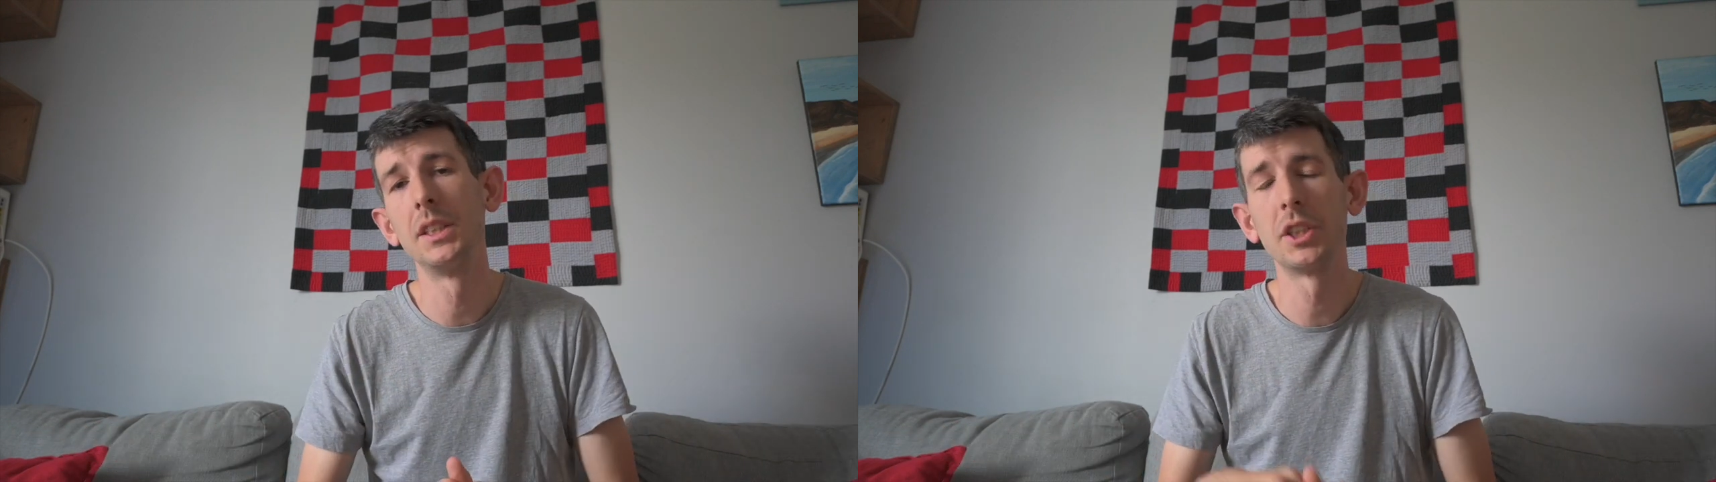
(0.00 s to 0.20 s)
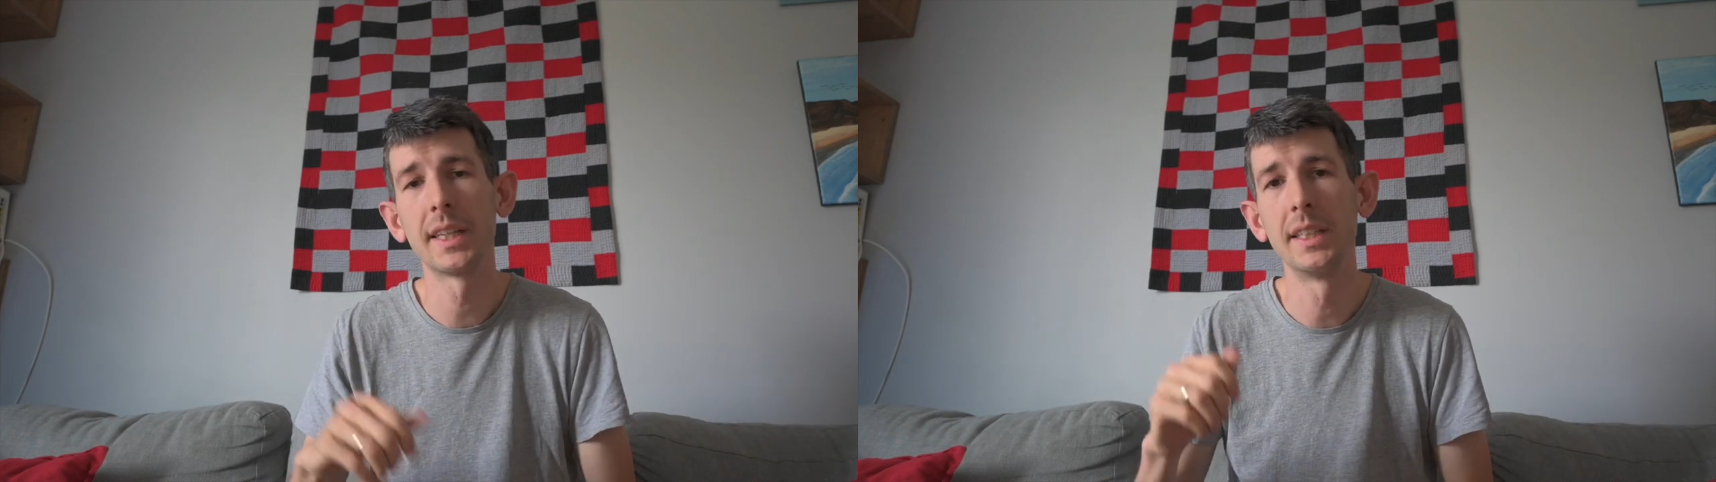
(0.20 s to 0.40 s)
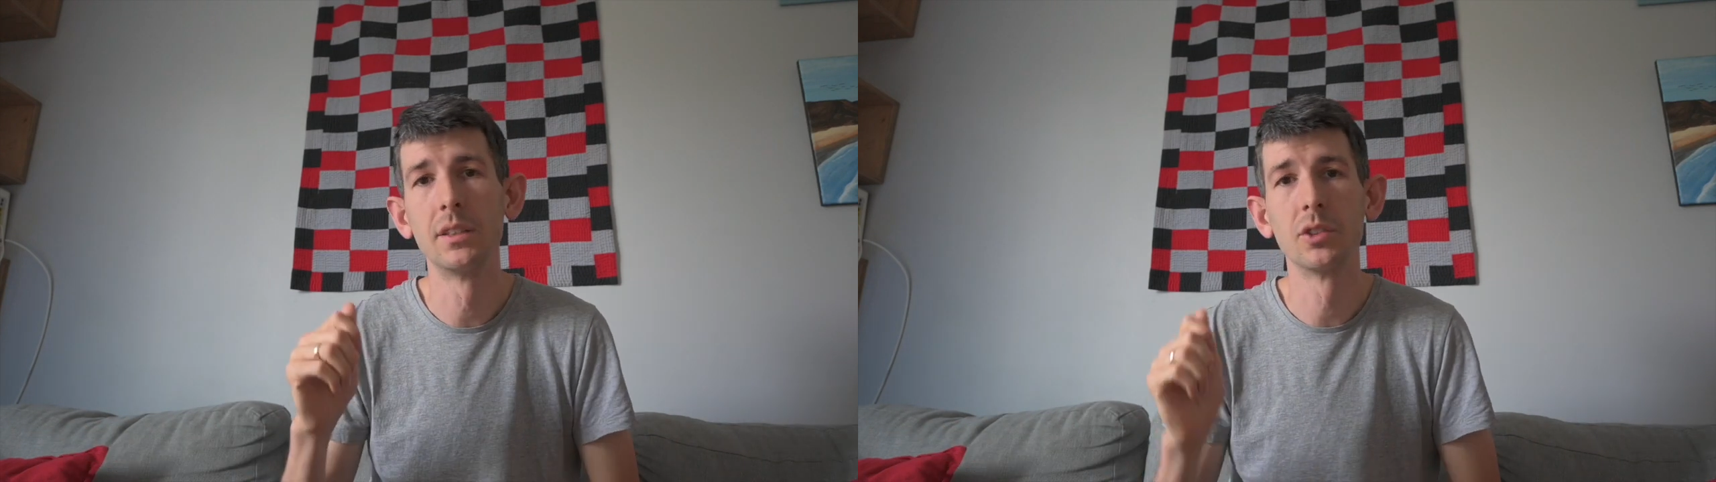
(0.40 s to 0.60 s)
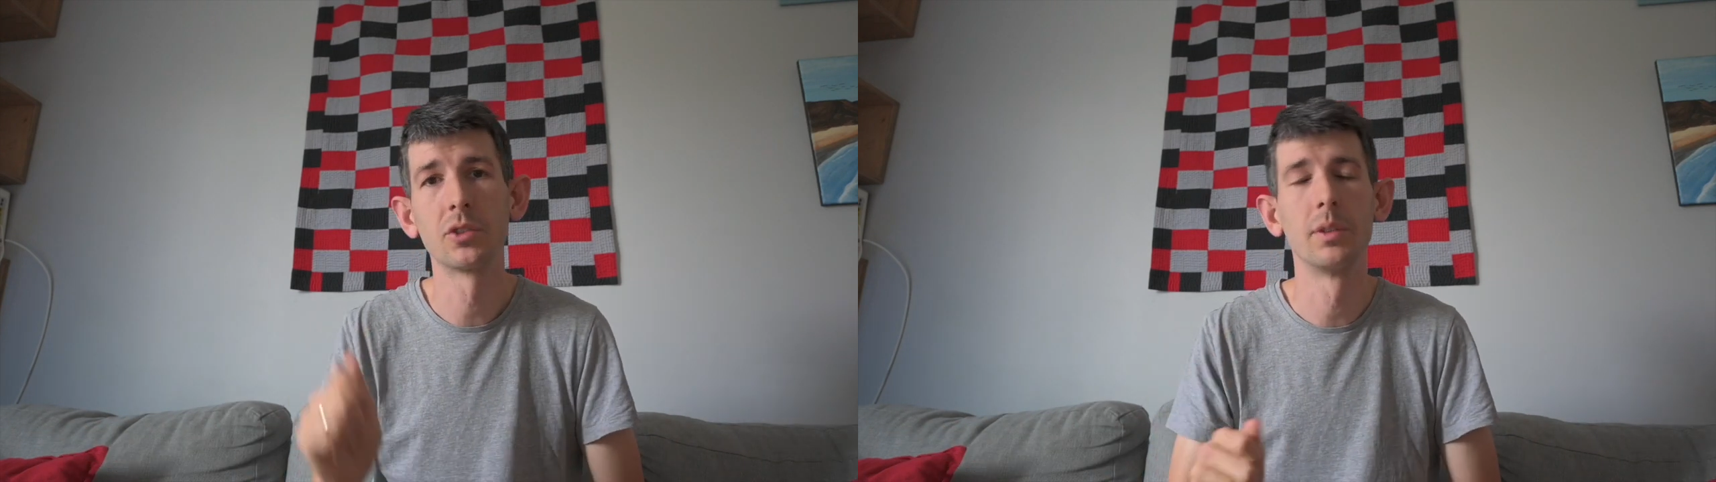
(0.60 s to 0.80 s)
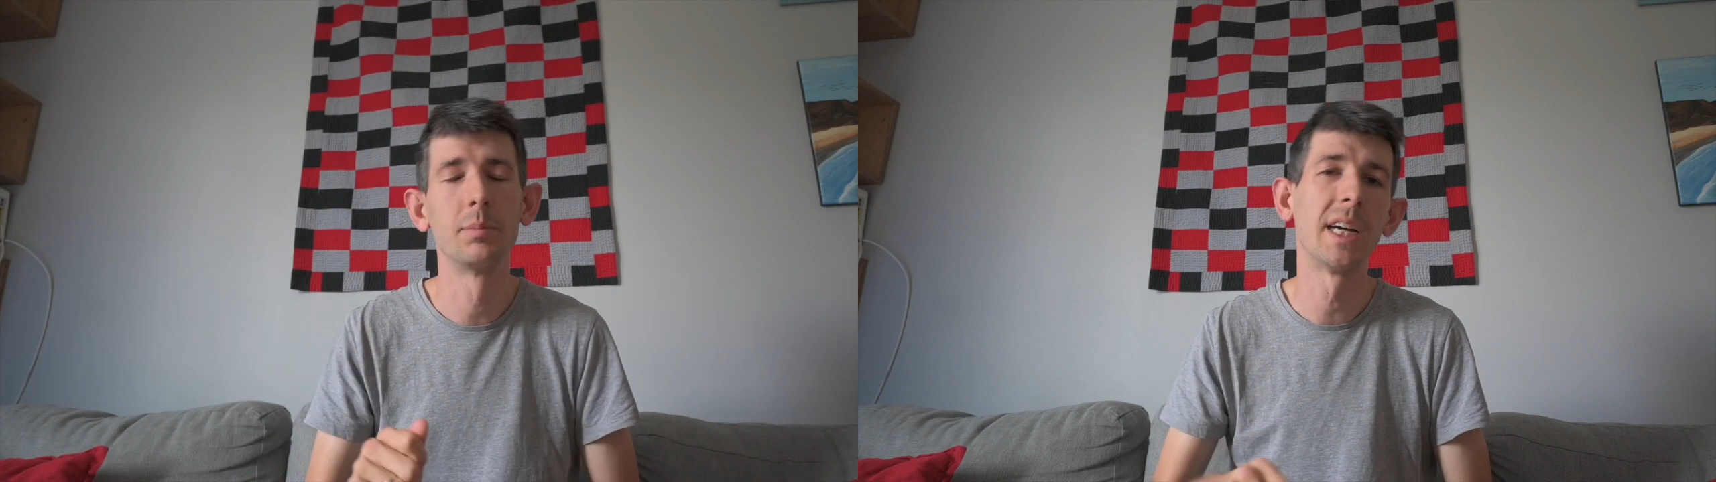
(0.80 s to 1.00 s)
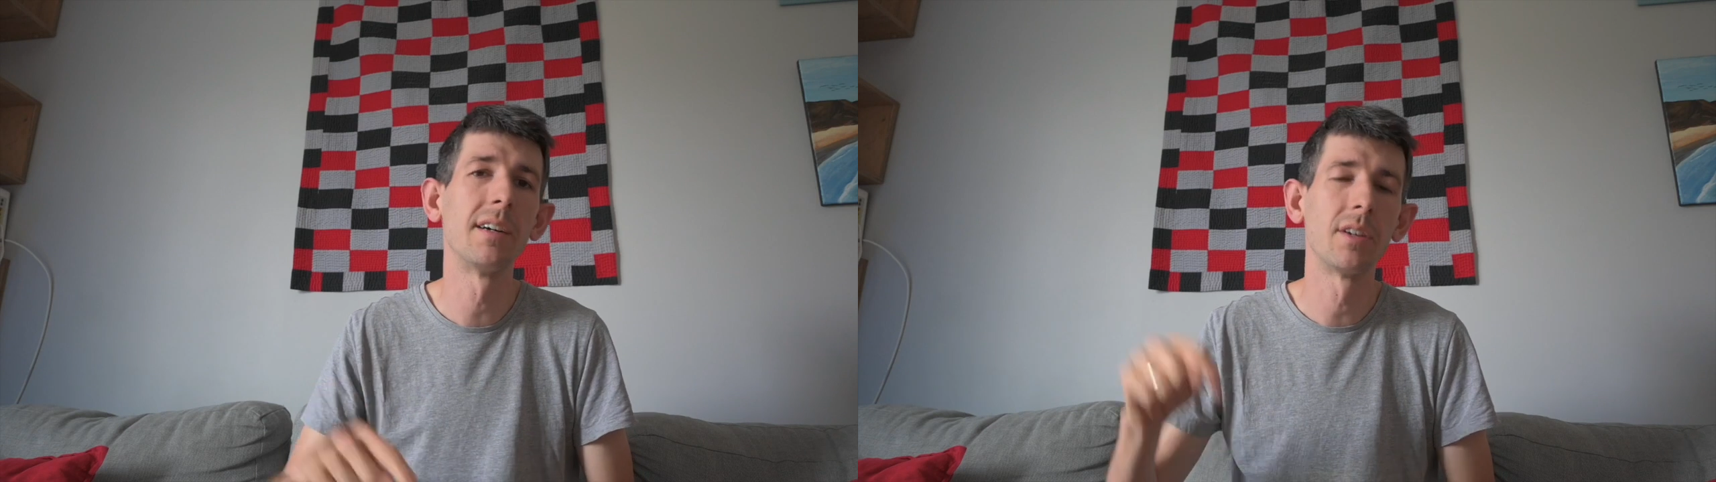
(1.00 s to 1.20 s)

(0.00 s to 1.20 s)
checking Scribd out,